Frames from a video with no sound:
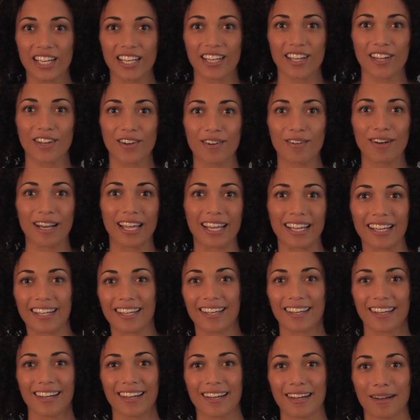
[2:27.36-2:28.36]
I know like
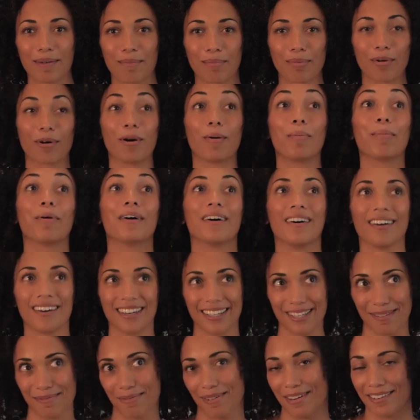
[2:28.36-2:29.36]
proper
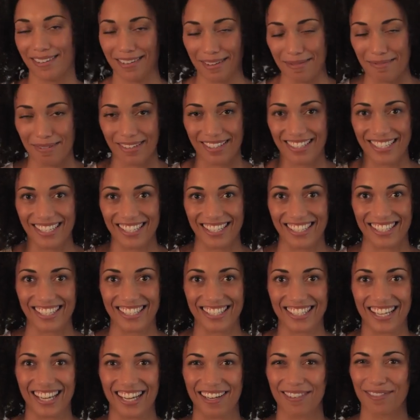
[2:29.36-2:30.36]
espresso
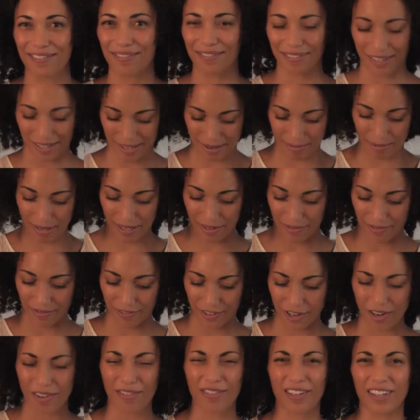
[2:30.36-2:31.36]
martinis have a bit of
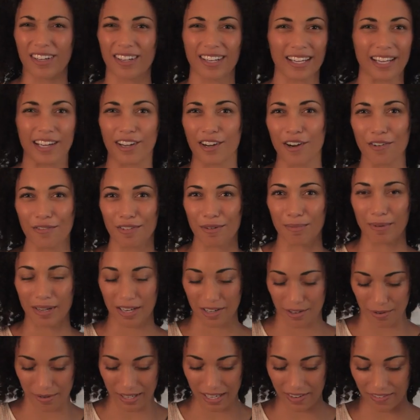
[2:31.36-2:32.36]
coffee or like a coffee
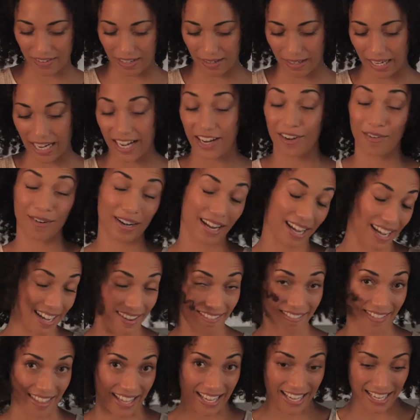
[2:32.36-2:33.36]
bean or whatever. I don't
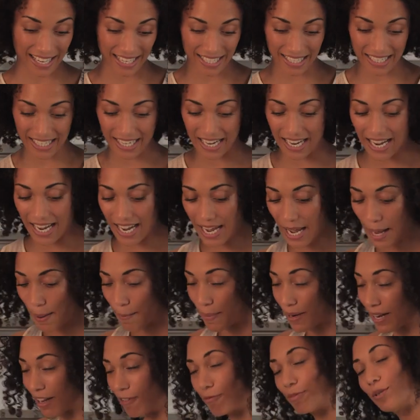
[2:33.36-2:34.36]
have that,
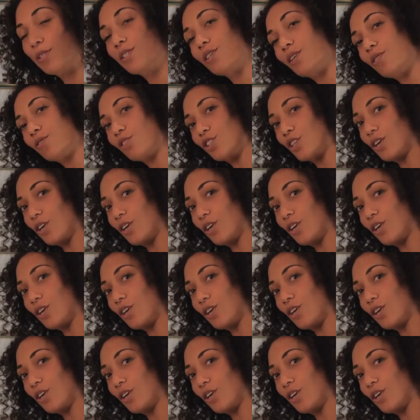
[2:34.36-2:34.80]
but I've been told